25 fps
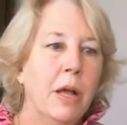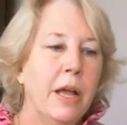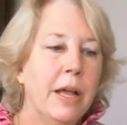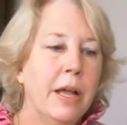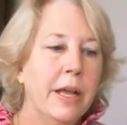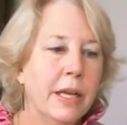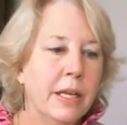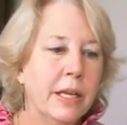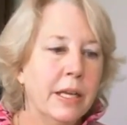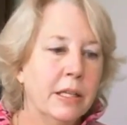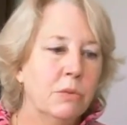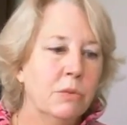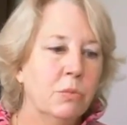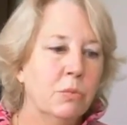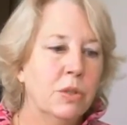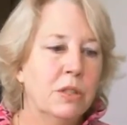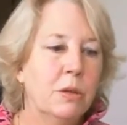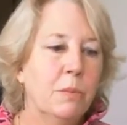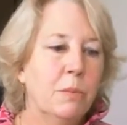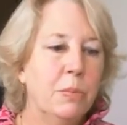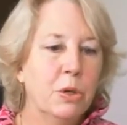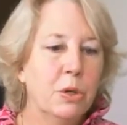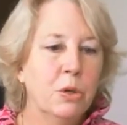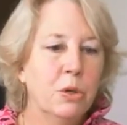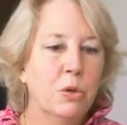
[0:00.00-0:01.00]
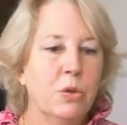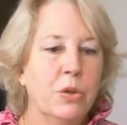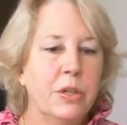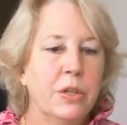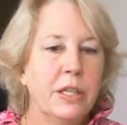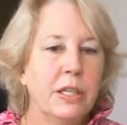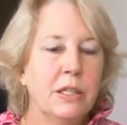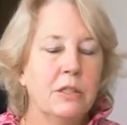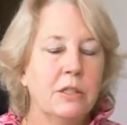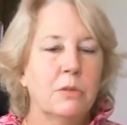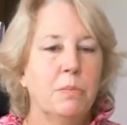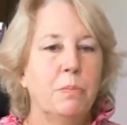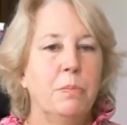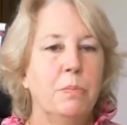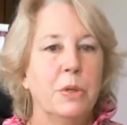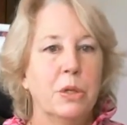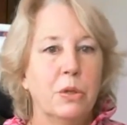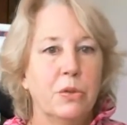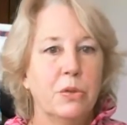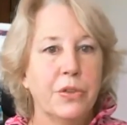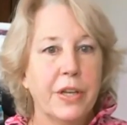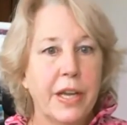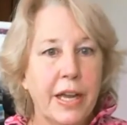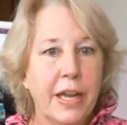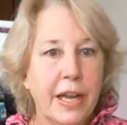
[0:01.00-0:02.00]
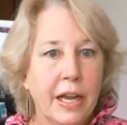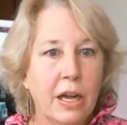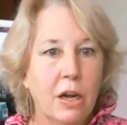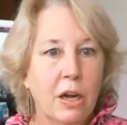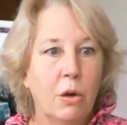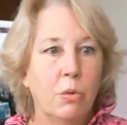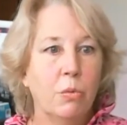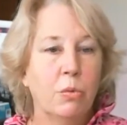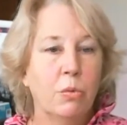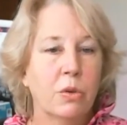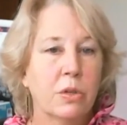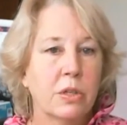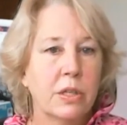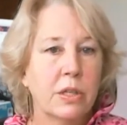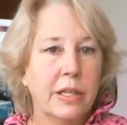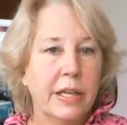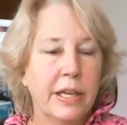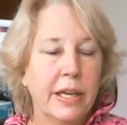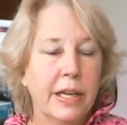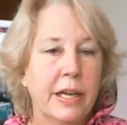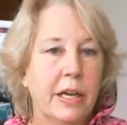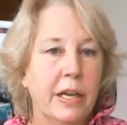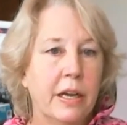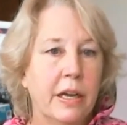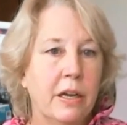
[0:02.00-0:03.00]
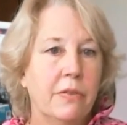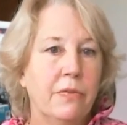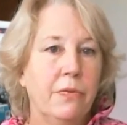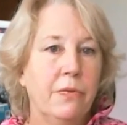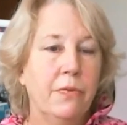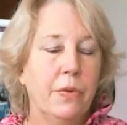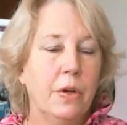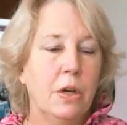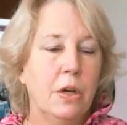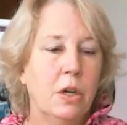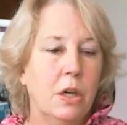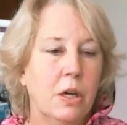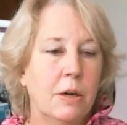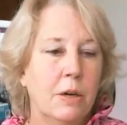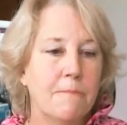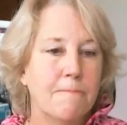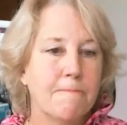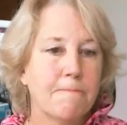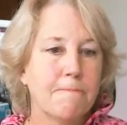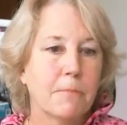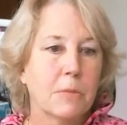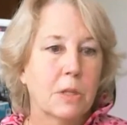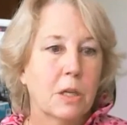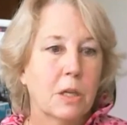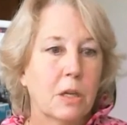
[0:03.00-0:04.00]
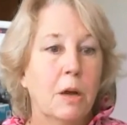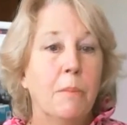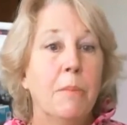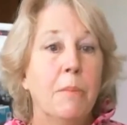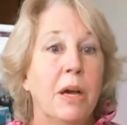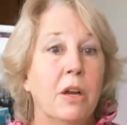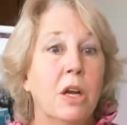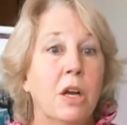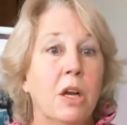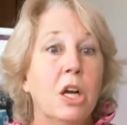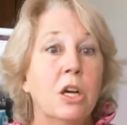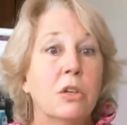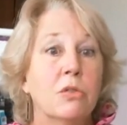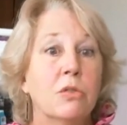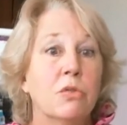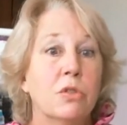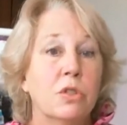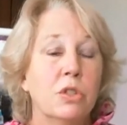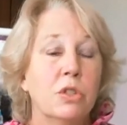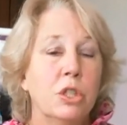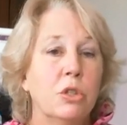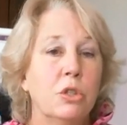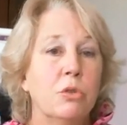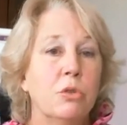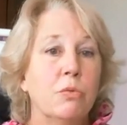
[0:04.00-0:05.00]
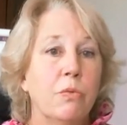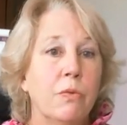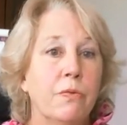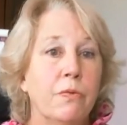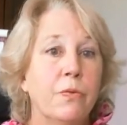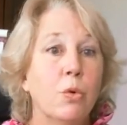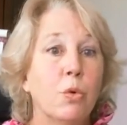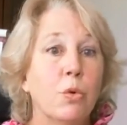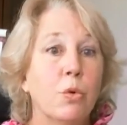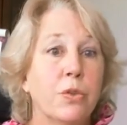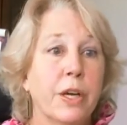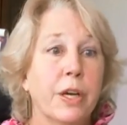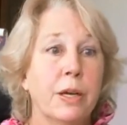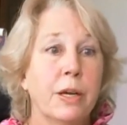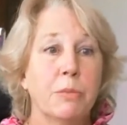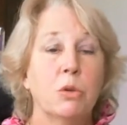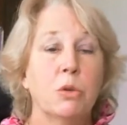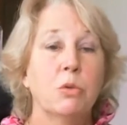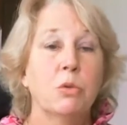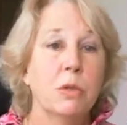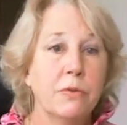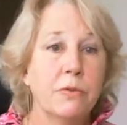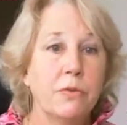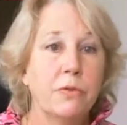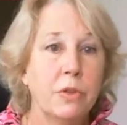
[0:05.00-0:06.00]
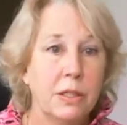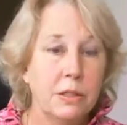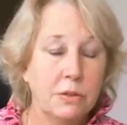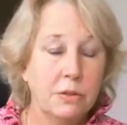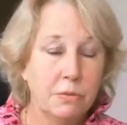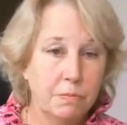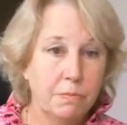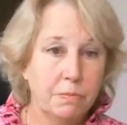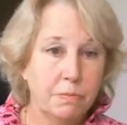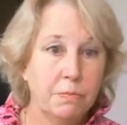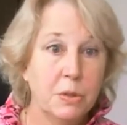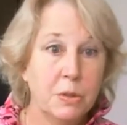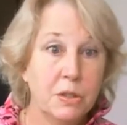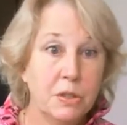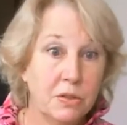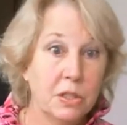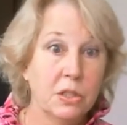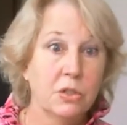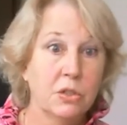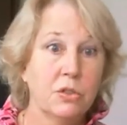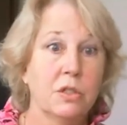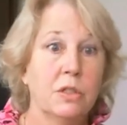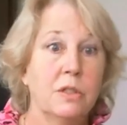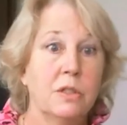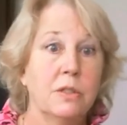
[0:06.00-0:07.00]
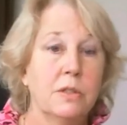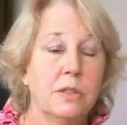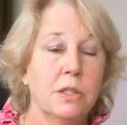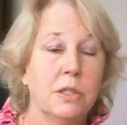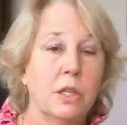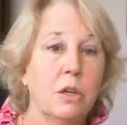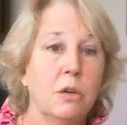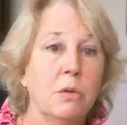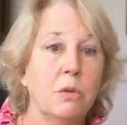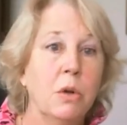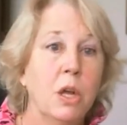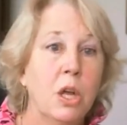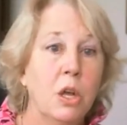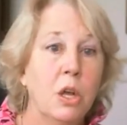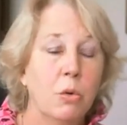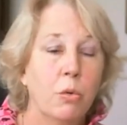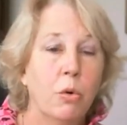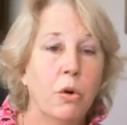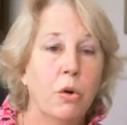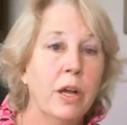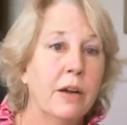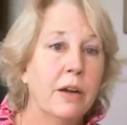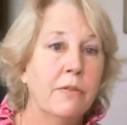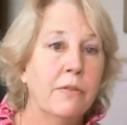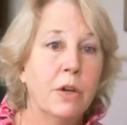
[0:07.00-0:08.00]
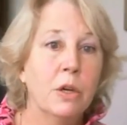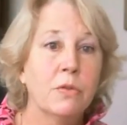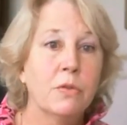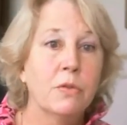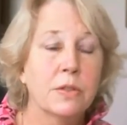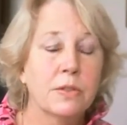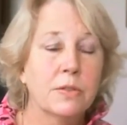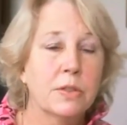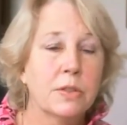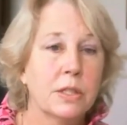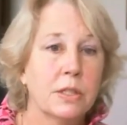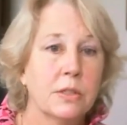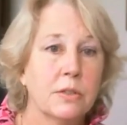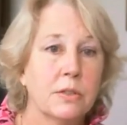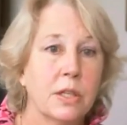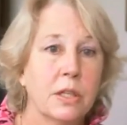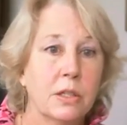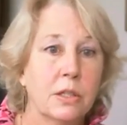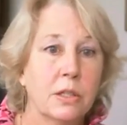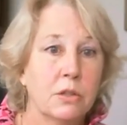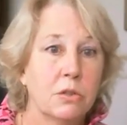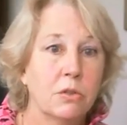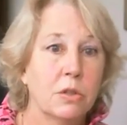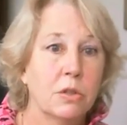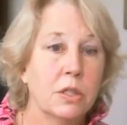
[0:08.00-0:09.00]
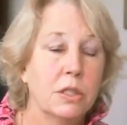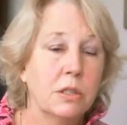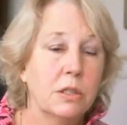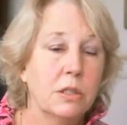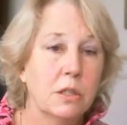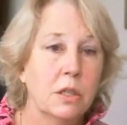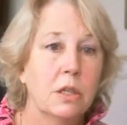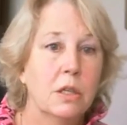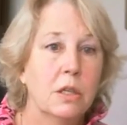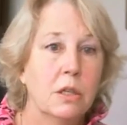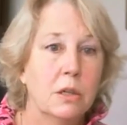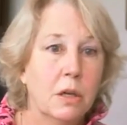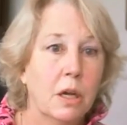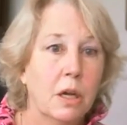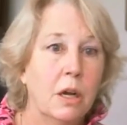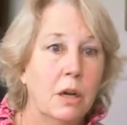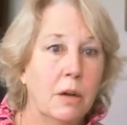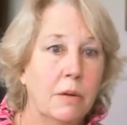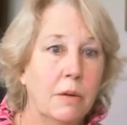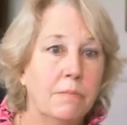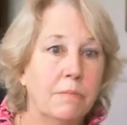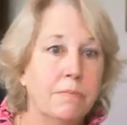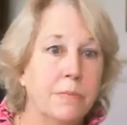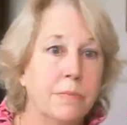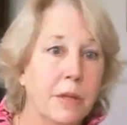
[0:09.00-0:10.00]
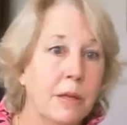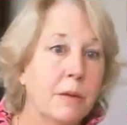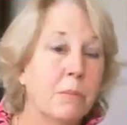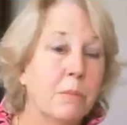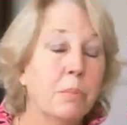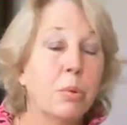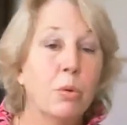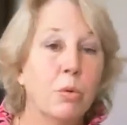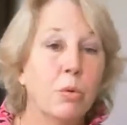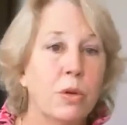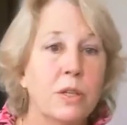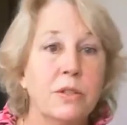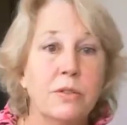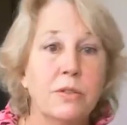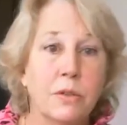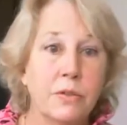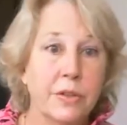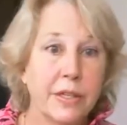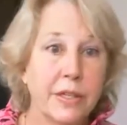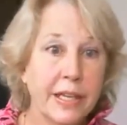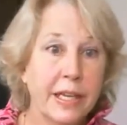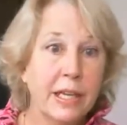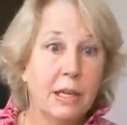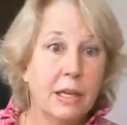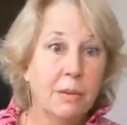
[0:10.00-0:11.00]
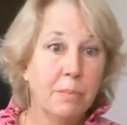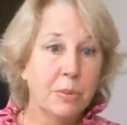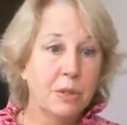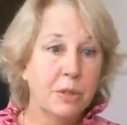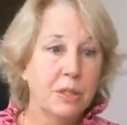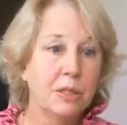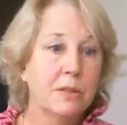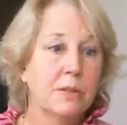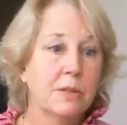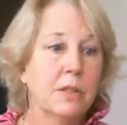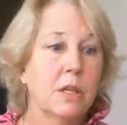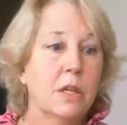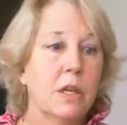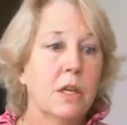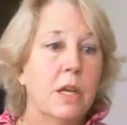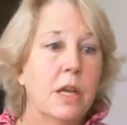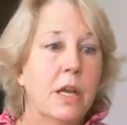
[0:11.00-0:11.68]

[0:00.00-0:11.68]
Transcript: And when the building's built out, we're going to have about 100 new full-time equivalent positions. So we'll have over 600 employees on the campus.